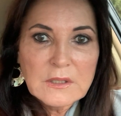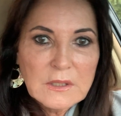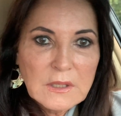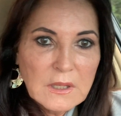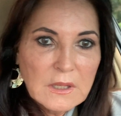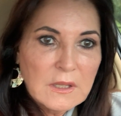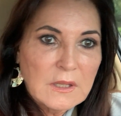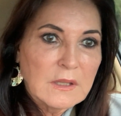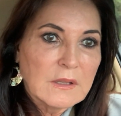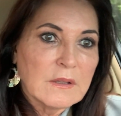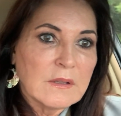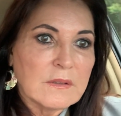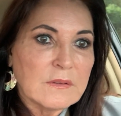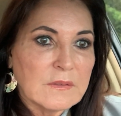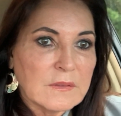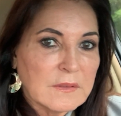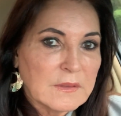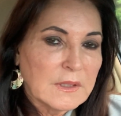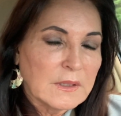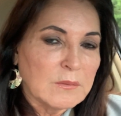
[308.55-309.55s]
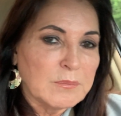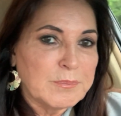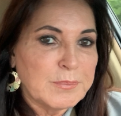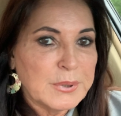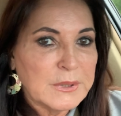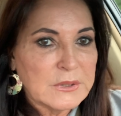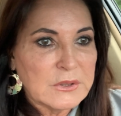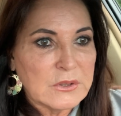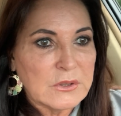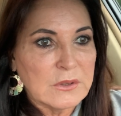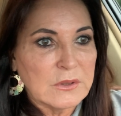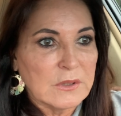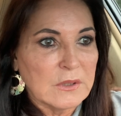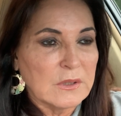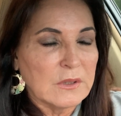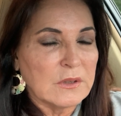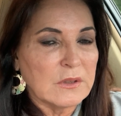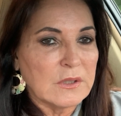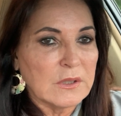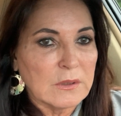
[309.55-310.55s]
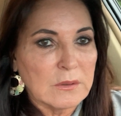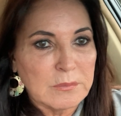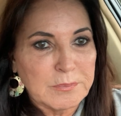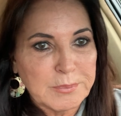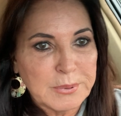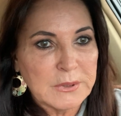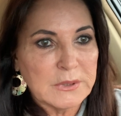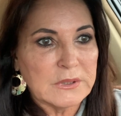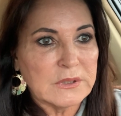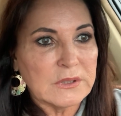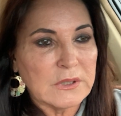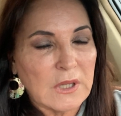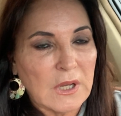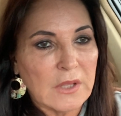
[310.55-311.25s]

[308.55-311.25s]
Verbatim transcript: Uh, they'll put they'll put